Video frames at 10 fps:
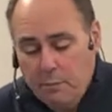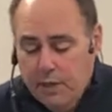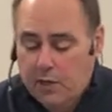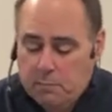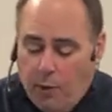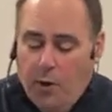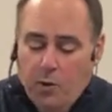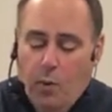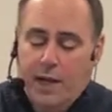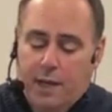because part
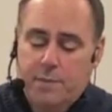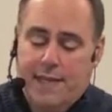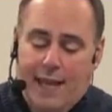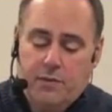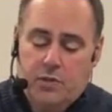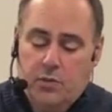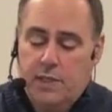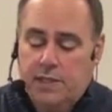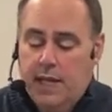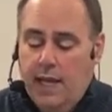of what it comes down to
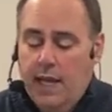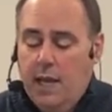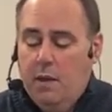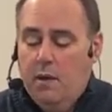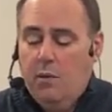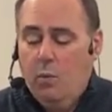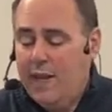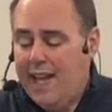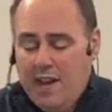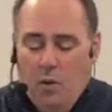is we
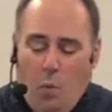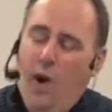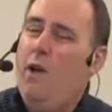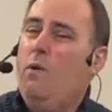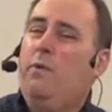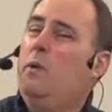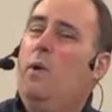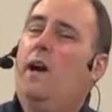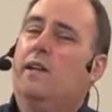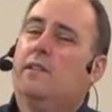kind of want what we
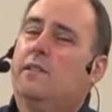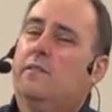want.